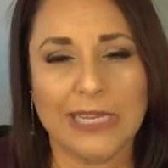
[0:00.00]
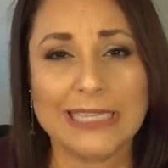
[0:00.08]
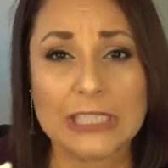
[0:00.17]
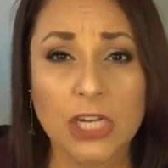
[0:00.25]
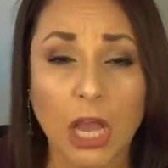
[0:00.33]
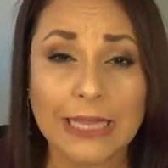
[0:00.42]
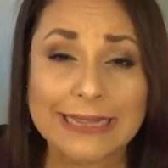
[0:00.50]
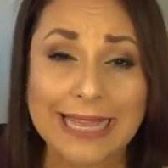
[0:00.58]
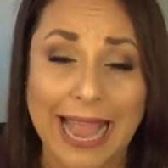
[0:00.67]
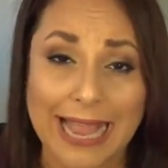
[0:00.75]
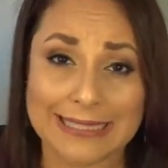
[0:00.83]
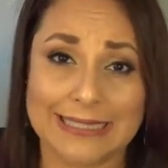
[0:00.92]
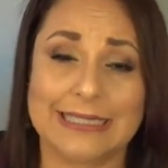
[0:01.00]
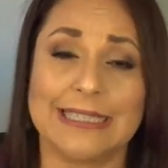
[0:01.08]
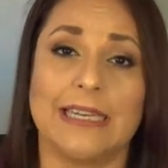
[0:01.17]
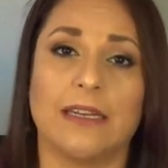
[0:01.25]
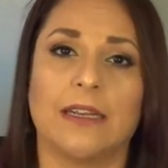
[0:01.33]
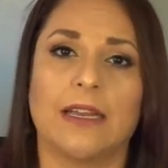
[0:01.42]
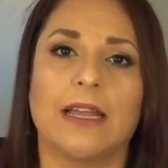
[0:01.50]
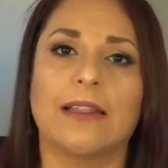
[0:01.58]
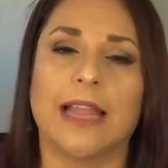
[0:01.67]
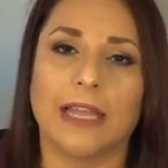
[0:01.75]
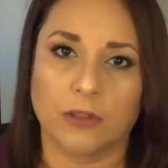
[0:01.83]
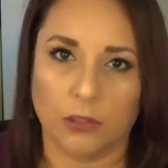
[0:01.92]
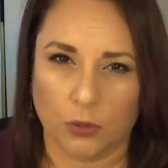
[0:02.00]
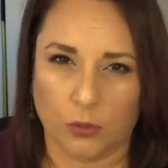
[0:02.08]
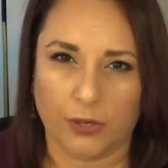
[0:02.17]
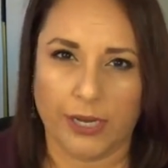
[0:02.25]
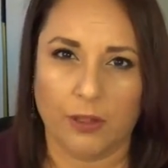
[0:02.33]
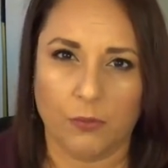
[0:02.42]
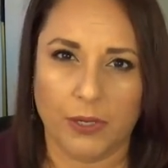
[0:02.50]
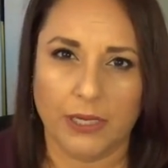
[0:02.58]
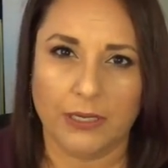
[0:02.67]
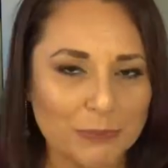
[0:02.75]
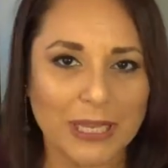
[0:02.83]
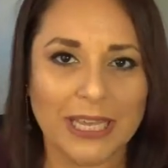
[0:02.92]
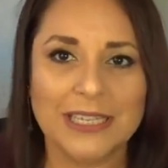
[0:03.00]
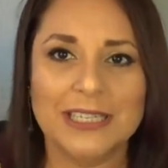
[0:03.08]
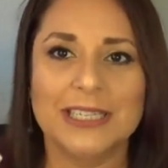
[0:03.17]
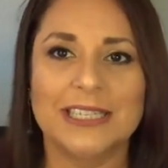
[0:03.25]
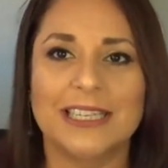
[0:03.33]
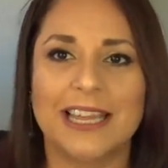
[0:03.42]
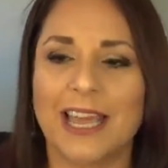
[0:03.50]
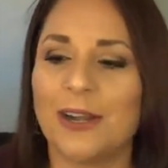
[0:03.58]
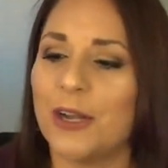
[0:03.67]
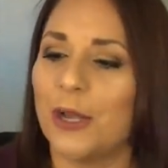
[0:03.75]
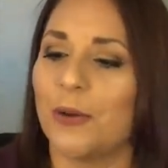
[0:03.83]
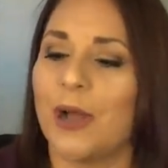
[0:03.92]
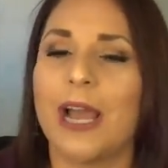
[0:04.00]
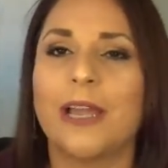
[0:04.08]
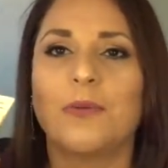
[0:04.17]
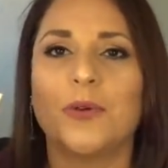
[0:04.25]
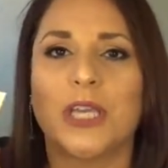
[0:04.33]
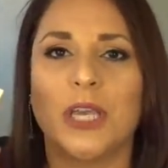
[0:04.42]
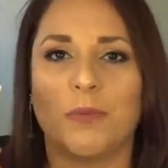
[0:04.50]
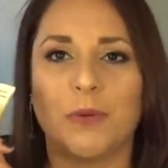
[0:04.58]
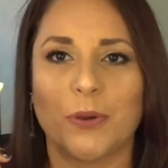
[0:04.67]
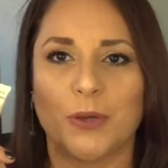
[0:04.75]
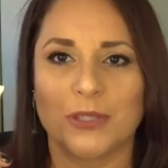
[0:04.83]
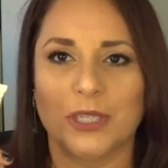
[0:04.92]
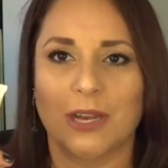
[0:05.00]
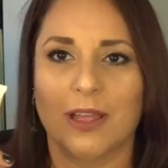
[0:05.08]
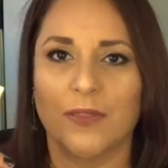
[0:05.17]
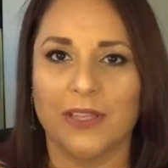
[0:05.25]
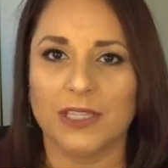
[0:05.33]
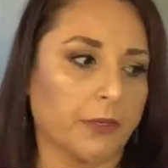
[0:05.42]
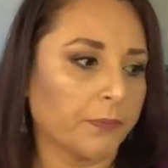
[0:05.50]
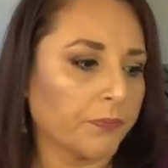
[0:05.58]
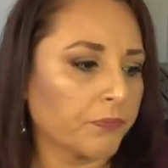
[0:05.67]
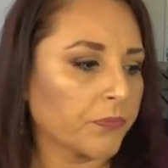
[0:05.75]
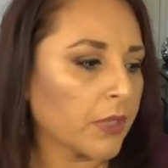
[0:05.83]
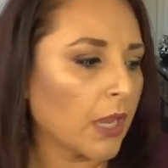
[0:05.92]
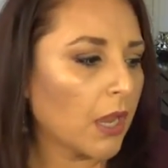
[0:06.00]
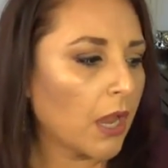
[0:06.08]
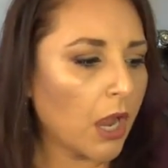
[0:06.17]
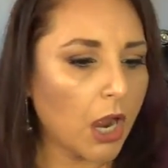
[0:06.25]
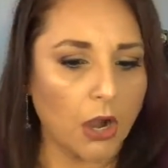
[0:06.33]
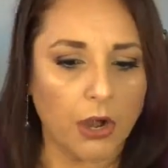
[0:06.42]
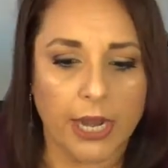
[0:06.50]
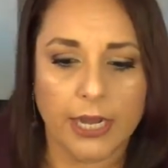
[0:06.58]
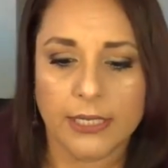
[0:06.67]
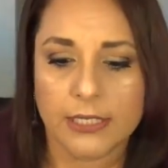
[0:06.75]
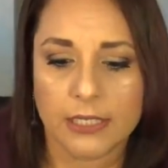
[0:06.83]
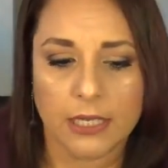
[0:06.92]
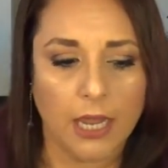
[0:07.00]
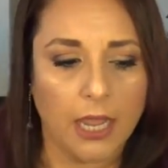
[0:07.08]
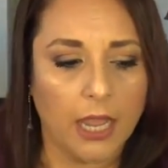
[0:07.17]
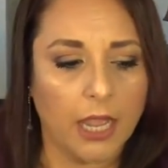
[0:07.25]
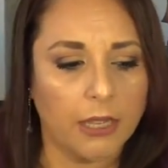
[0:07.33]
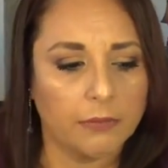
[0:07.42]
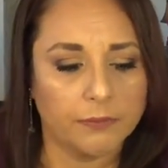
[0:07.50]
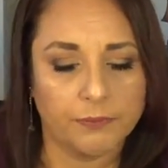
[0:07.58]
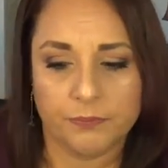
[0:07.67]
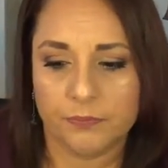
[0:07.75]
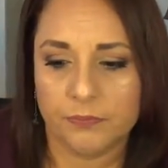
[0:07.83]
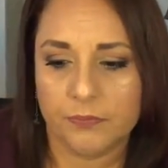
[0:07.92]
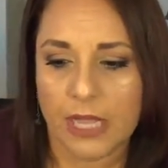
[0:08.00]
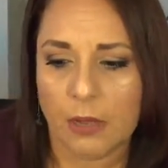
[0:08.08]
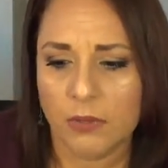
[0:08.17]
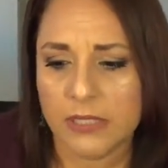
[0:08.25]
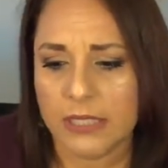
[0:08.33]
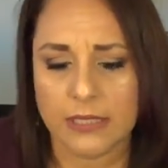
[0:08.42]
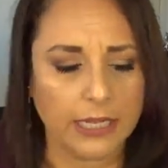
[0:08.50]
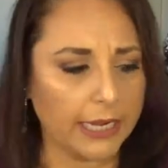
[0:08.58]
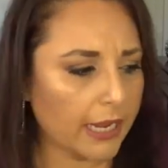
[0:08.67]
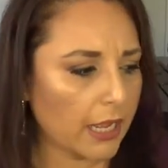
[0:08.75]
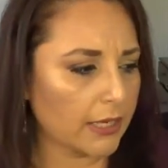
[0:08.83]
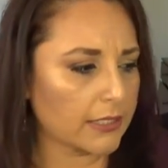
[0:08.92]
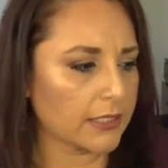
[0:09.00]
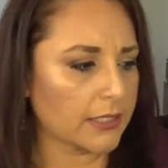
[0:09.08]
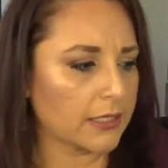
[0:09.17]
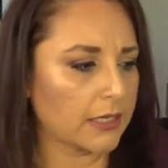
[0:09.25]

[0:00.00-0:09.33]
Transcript: it's not lasting like the L'Oreal one. But I don't know. I will keep you posted on this. All right, that was it that I got